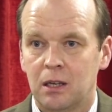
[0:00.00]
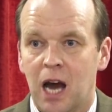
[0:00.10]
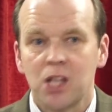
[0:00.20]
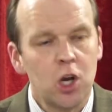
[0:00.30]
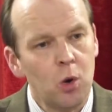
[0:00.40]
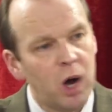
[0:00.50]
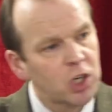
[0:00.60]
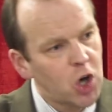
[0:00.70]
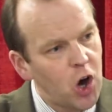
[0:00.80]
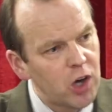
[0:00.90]
and you know
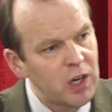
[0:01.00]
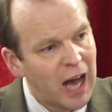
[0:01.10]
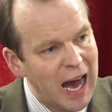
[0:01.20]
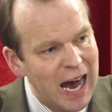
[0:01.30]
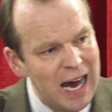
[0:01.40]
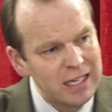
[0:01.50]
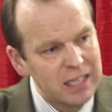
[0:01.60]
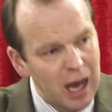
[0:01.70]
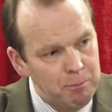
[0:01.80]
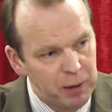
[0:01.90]
what? God had
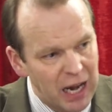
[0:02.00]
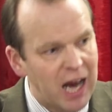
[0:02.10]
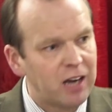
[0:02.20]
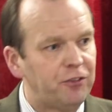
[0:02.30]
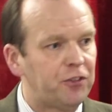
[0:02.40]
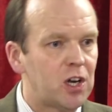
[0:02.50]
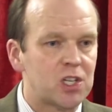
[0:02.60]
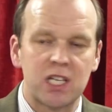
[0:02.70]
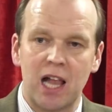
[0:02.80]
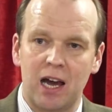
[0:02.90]
a plan for
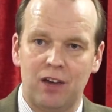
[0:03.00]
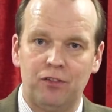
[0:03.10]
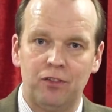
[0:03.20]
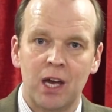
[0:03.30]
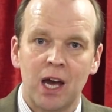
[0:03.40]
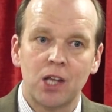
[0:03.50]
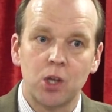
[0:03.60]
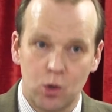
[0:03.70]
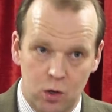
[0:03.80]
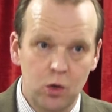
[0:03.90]
his life. And
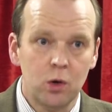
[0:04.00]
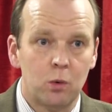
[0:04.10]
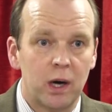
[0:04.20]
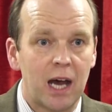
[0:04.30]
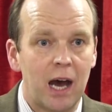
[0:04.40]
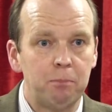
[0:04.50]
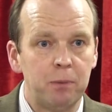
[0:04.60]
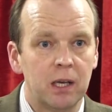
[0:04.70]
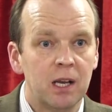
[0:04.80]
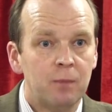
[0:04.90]
you know, you know what
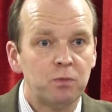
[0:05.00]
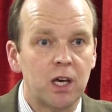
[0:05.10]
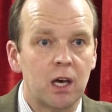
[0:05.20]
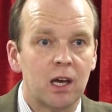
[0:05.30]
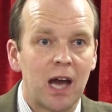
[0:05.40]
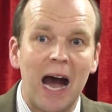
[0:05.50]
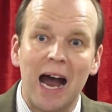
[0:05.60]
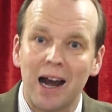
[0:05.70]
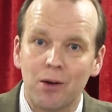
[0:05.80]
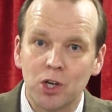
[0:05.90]
happened? The
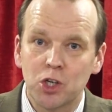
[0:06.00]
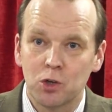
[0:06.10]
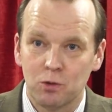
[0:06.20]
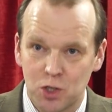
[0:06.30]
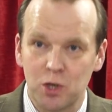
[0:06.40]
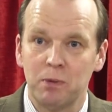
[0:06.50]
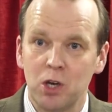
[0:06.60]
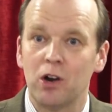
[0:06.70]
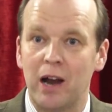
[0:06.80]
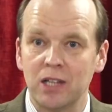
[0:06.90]
Irish, some of
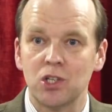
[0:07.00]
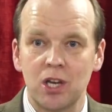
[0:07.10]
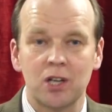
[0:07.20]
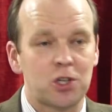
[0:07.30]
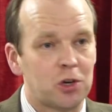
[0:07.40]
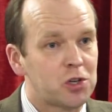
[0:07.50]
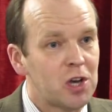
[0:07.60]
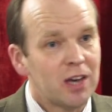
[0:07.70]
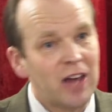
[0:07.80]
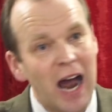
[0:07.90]
your ancestors,
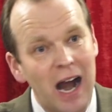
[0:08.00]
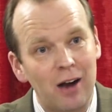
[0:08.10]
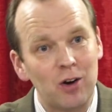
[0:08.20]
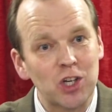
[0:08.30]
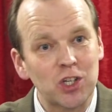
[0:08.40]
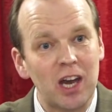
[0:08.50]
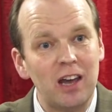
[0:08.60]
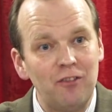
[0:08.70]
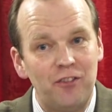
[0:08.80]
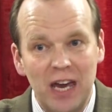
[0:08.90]
the Irish
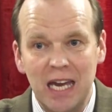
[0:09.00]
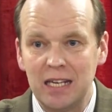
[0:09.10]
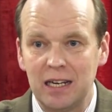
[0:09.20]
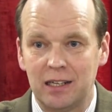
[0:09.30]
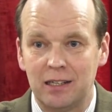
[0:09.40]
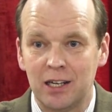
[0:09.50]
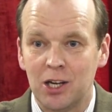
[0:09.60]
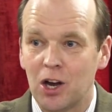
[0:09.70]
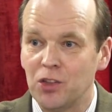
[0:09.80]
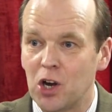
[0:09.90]
invaded
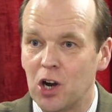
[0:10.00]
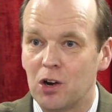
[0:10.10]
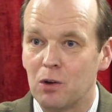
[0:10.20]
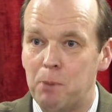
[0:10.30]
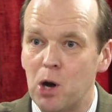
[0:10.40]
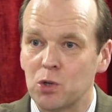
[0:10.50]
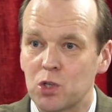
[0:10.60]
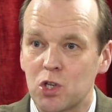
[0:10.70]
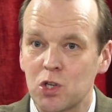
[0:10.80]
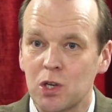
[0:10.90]
on their
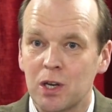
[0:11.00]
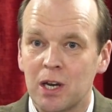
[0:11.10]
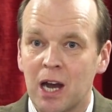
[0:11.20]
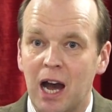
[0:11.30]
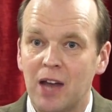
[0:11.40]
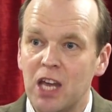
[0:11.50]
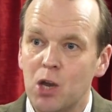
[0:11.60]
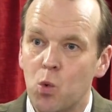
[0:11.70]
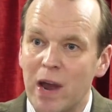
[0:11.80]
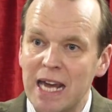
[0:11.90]
boats and
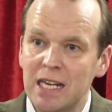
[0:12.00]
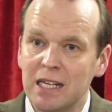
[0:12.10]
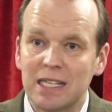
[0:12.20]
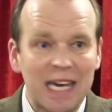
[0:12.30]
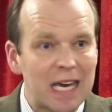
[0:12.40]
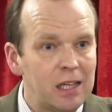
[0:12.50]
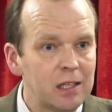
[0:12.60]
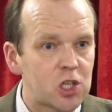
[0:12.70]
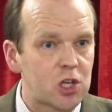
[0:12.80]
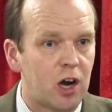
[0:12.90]
they raided,
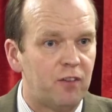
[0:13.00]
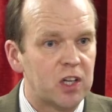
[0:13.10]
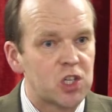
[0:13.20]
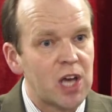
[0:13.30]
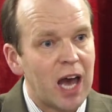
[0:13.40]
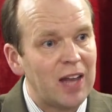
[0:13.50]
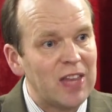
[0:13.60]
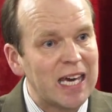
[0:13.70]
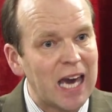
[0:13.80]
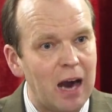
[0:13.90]
killed servants, and
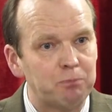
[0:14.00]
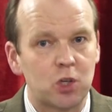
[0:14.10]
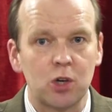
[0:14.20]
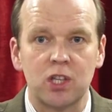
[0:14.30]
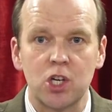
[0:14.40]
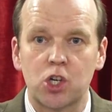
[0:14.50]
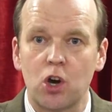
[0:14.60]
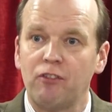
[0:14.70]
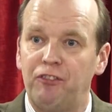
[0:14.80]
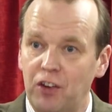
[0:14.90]
they captured this
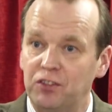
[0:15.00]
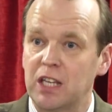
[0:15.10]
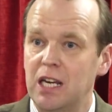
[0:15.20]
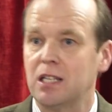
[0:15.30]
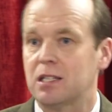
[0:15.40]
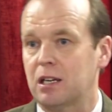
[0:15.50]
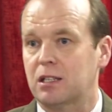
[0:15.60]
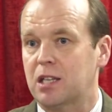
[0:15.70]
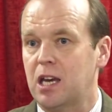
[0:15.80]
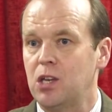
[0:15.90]
young 15,
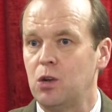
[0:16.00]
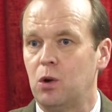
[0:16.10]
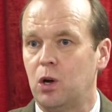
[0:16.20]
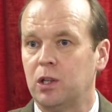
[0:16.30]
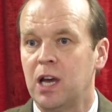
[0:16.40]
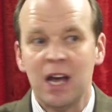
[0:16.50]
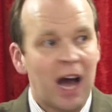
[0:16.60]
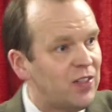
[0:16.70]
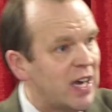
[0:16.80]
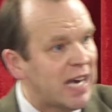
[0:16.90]
16 year old,
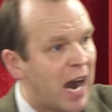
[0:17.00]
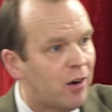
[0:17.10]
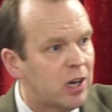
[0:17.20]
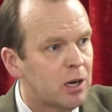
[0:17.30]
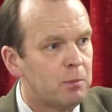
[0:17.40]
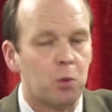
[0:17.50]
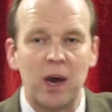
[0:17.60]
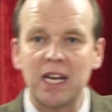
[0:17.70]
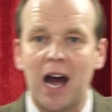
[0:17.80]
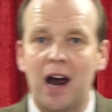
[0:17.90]
and they carried him
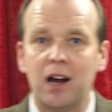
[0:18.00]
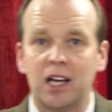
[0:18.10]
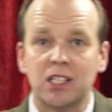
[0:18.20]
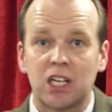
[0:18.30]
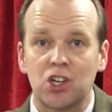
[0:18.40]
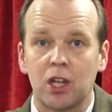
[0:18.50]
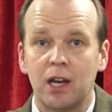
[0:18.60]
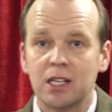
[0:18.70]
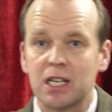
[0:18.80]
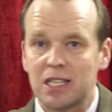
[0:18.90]
away to Ireland to,
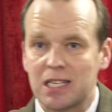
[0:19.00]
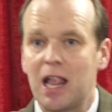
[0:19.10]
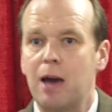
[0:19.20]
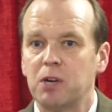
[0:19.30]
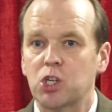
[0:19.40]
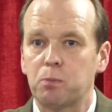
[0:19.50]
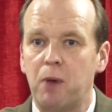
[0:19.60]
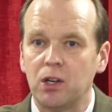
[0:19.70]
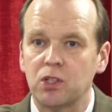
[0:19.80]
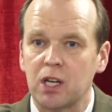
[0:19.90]
to Slemish
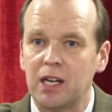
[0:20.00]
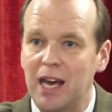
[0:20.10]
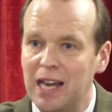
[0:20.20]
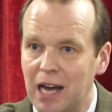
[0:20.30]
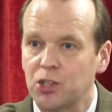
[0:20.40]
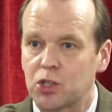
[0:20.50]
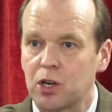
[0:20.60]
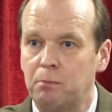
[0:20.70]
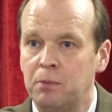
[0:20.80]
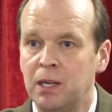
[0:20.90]
Mountain in
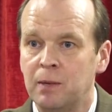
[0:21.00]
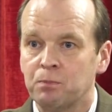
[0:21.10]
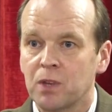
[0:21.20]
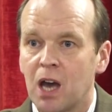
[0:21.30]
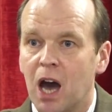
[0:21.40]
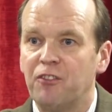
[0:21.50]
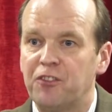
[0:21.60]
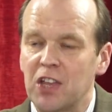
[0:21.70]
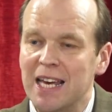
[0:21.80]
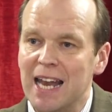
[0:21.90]
Antrim. And
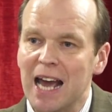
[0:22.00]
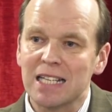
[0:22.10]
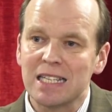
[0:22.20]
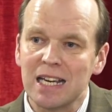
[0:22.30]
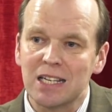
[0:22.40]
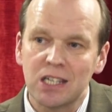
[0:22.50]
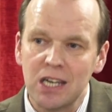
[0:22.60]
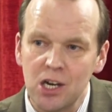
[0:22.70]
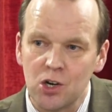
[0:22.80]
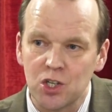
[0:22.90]
for the next six
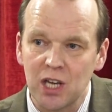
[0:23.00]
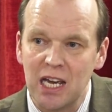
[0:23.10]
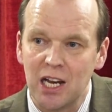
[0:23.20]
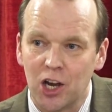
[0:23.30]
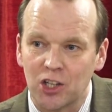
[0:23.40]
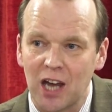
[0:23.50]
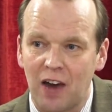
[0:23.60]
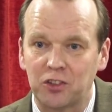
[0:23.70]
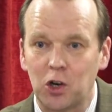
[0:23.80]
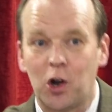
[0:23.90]
years, he looked
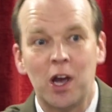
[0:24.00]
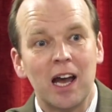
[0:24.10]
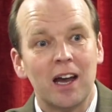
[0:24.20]
after,